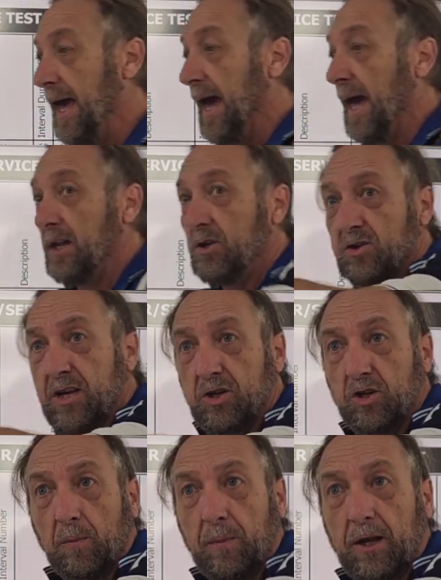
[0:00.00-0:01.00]
and you
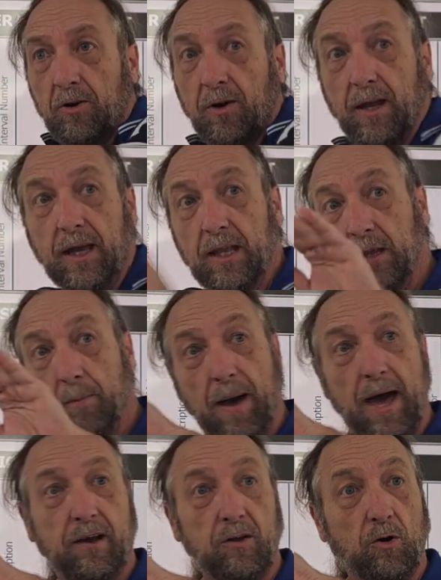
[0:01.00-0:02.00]
set your meter in the
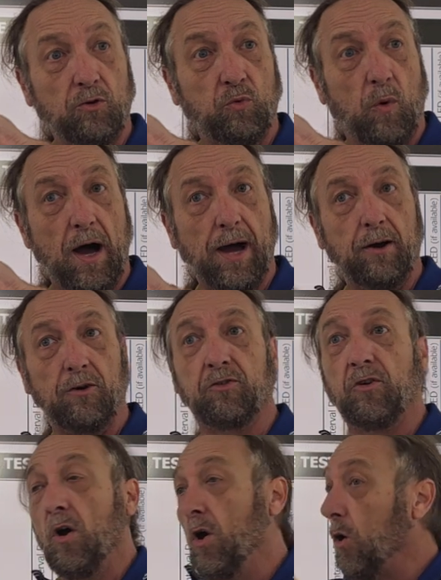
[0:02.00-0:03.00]
back of those wires
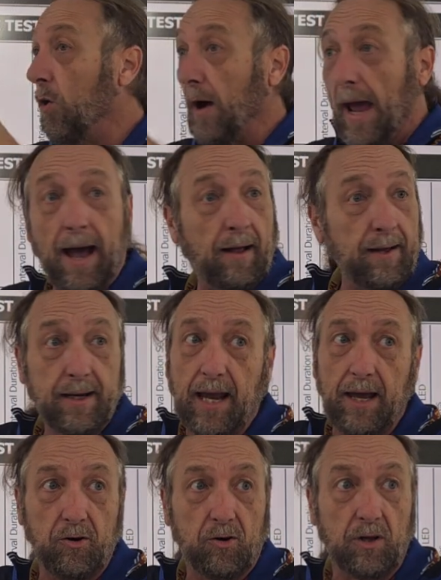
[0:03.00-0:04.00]
or
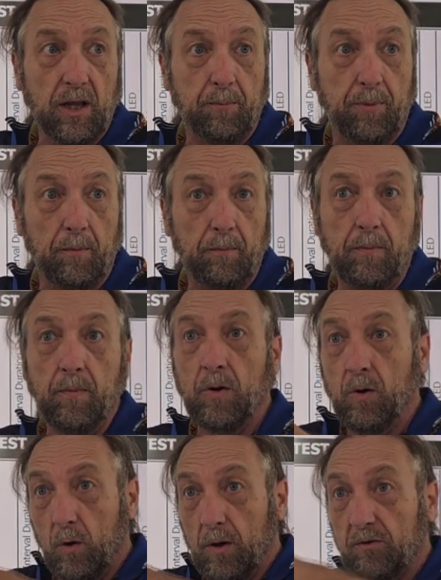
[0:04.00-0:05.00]
alligator clip them
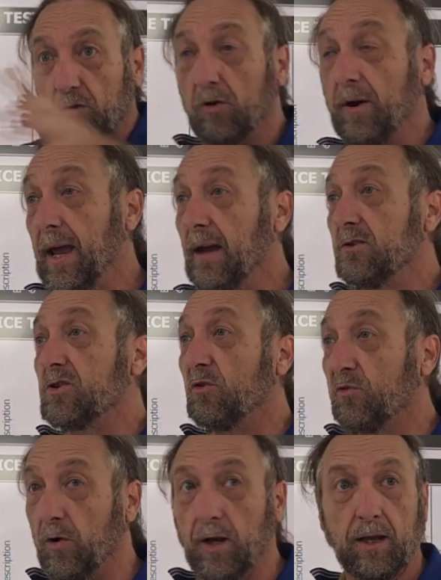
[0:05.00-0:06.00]
so your hands are
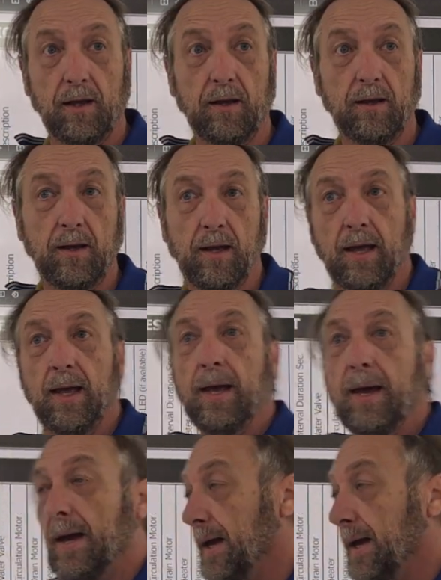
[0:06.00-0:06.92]
free. Okay.